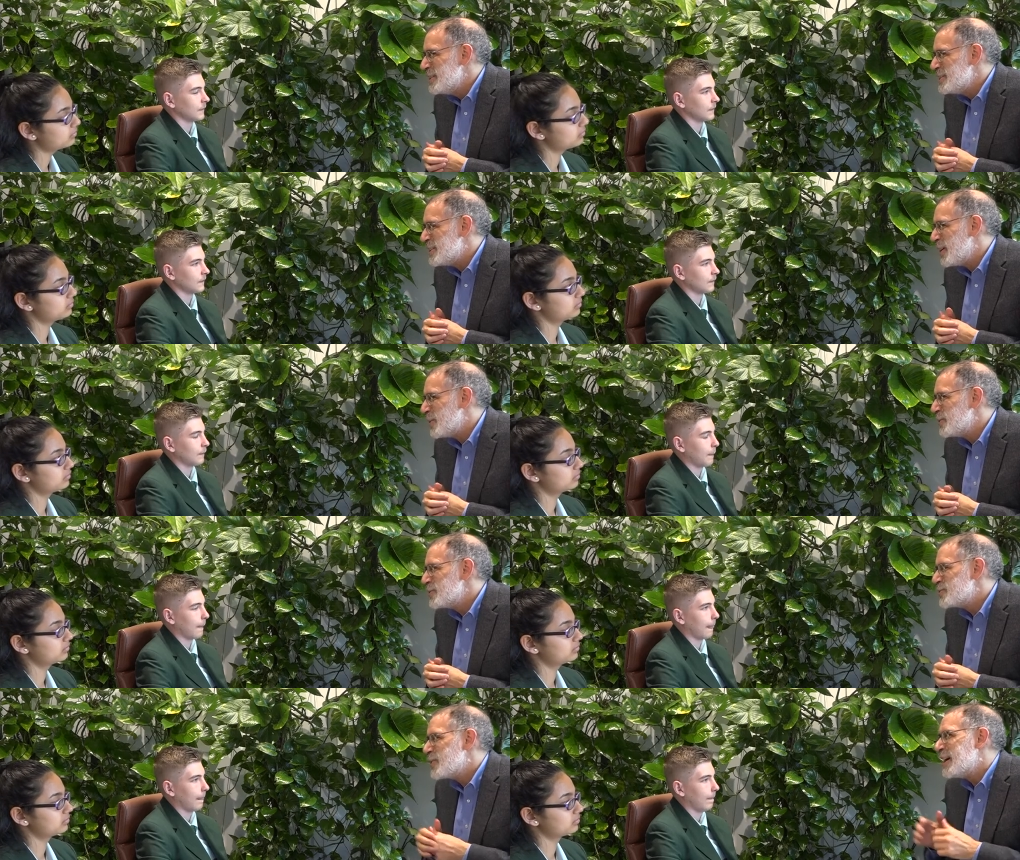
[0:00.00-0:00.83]
Speaker 1: So
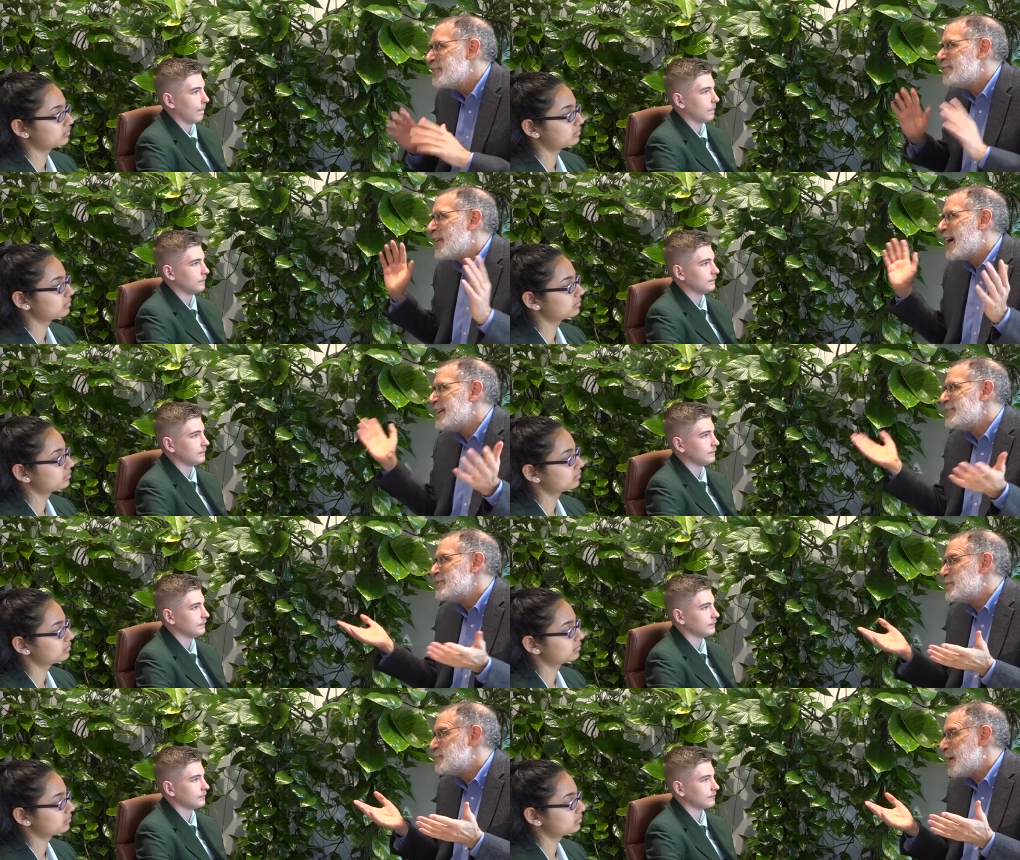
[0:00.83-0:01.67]
trying to find
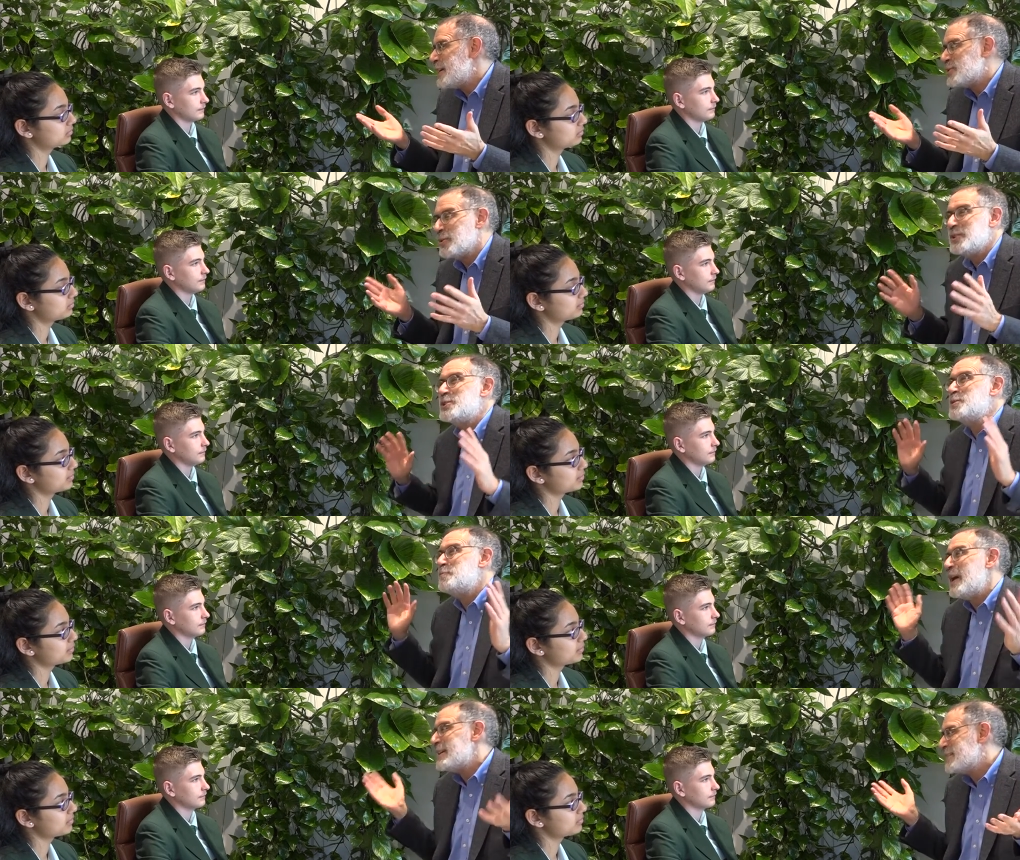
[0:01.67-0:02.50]
a space where the
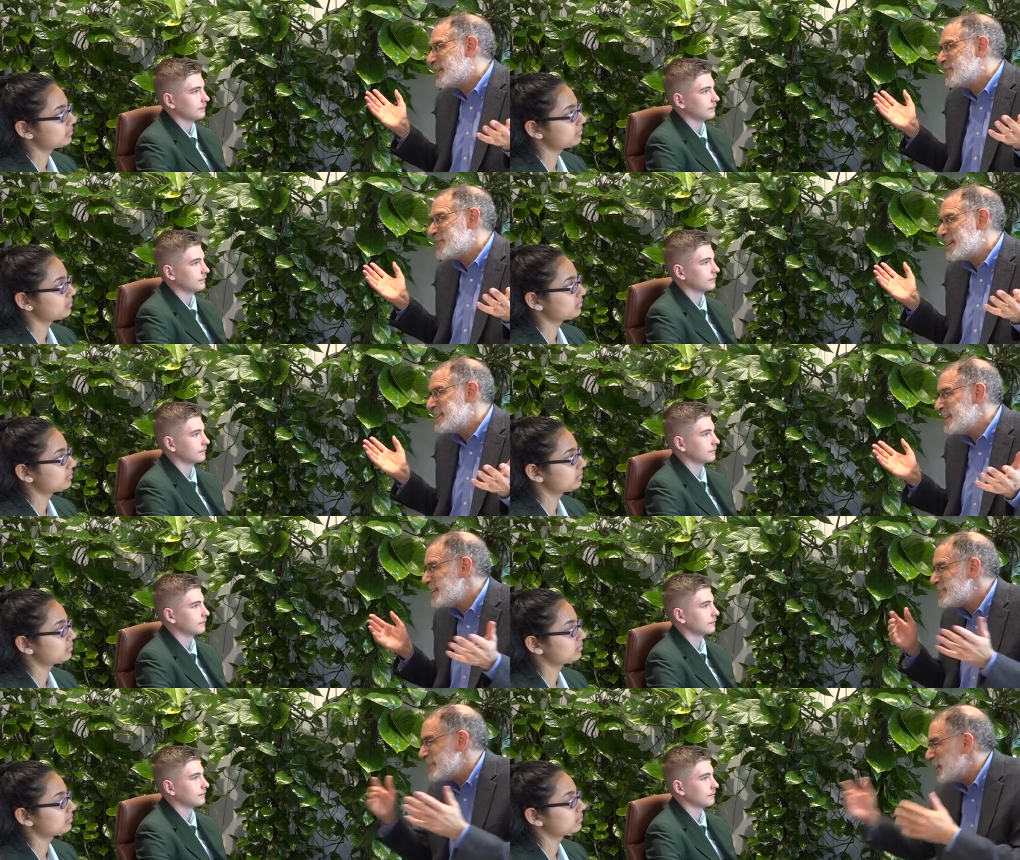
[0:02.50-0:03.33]
space gives
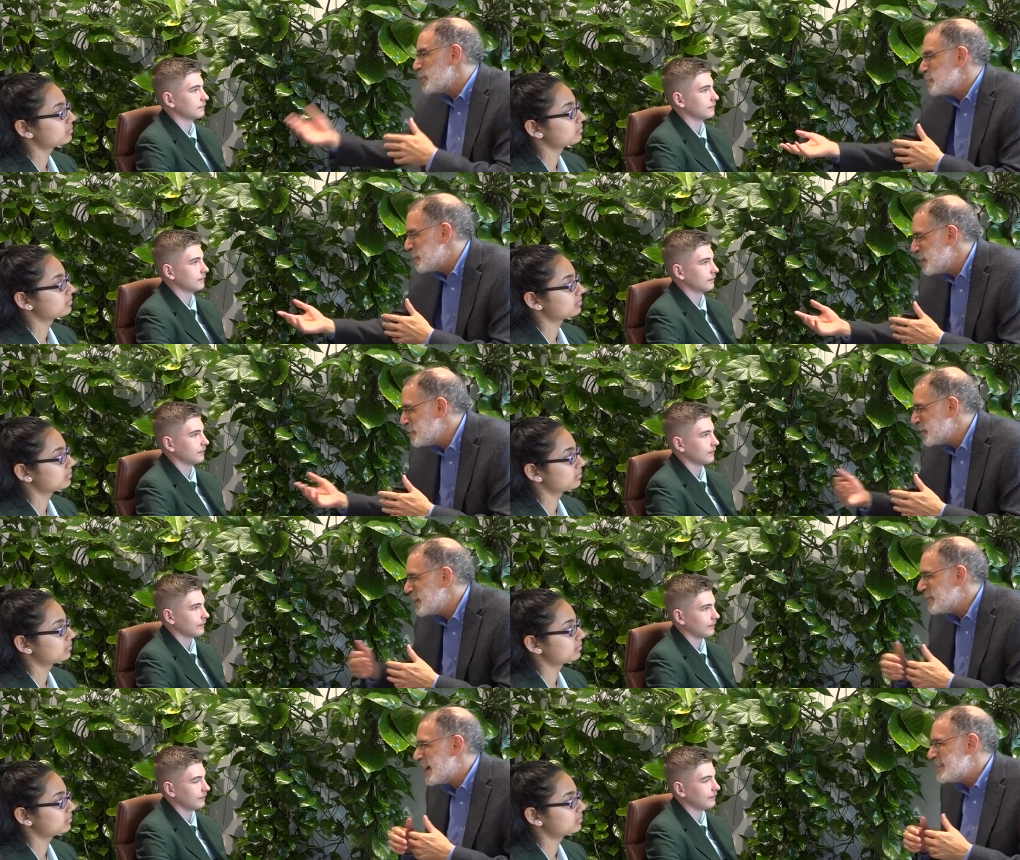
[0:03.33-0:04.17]
ideas, the other people
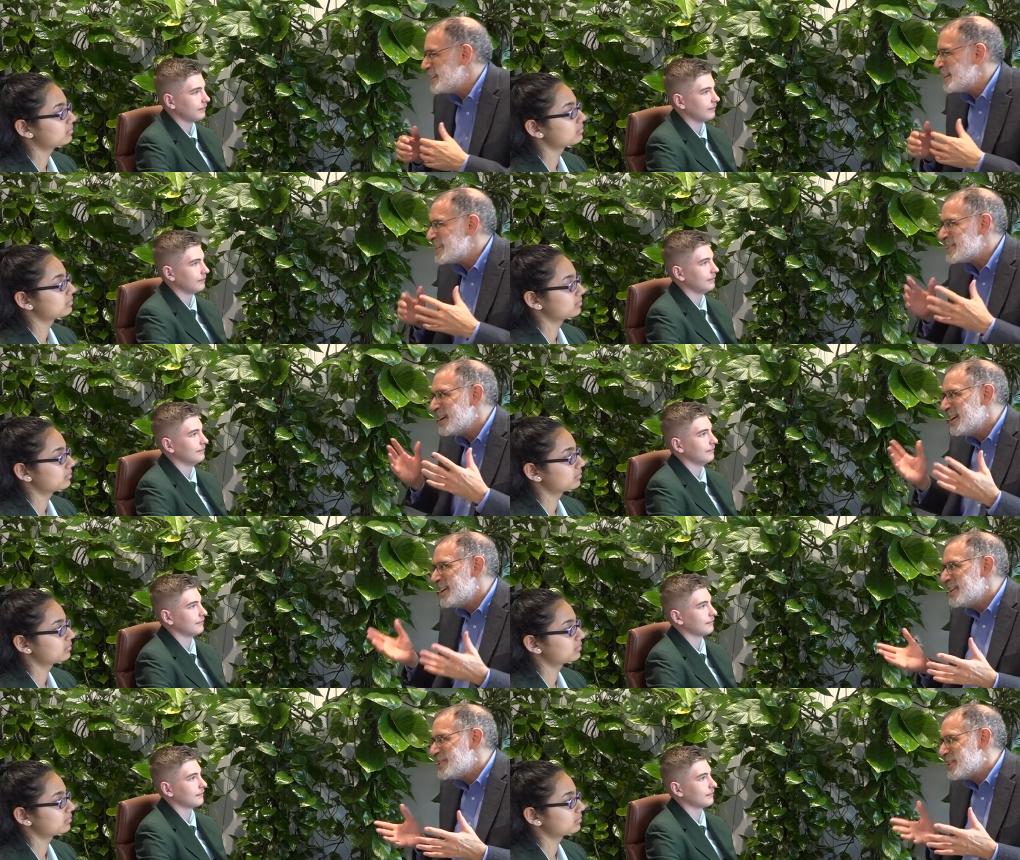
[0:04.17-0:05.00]
give ideas.
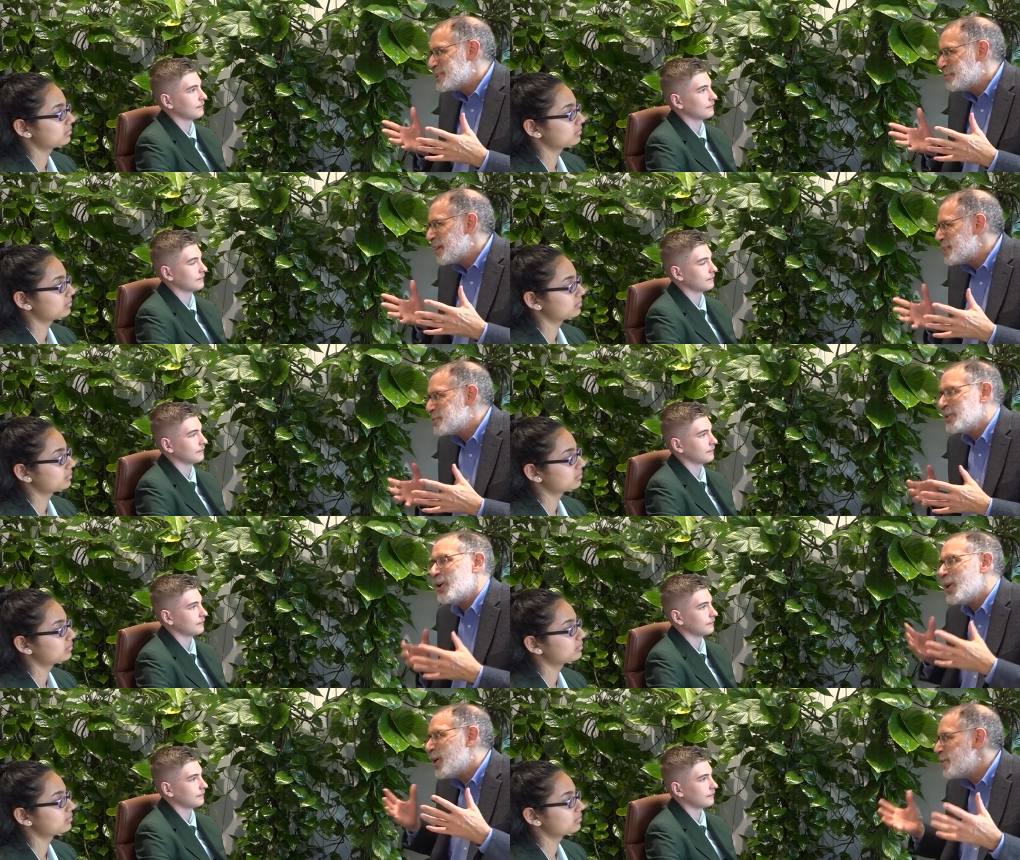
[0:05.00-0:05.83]
So it's a place
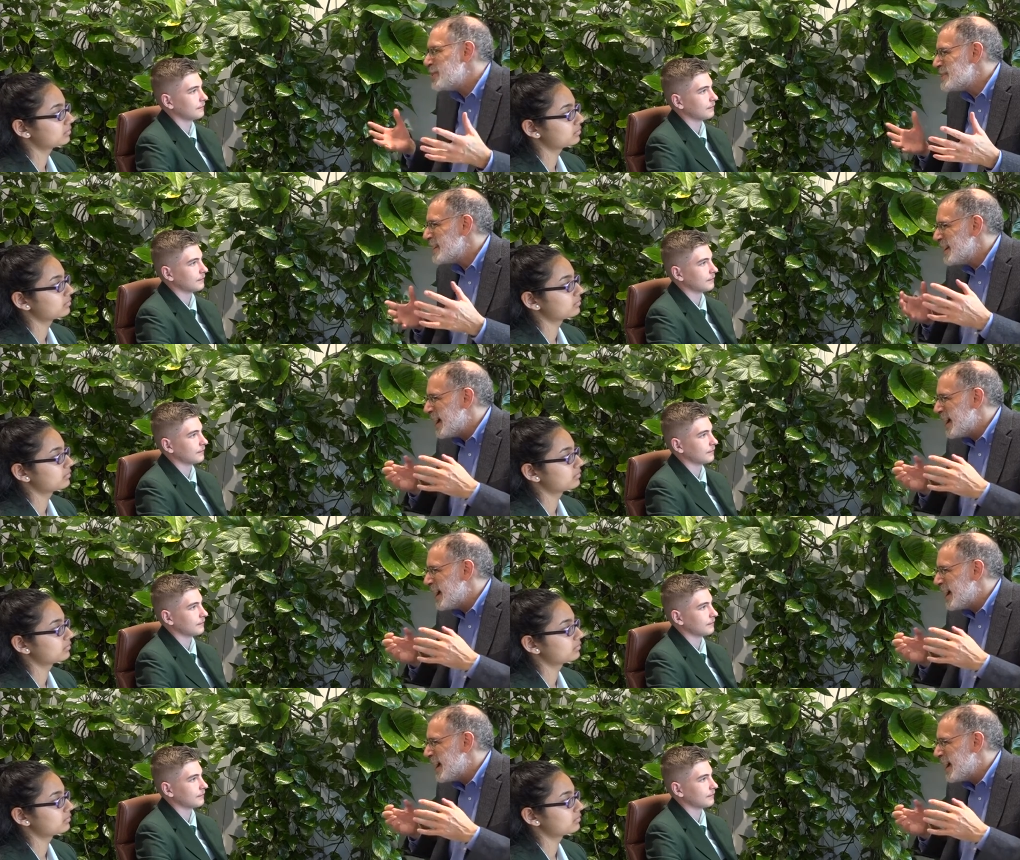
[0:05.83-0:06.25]
where always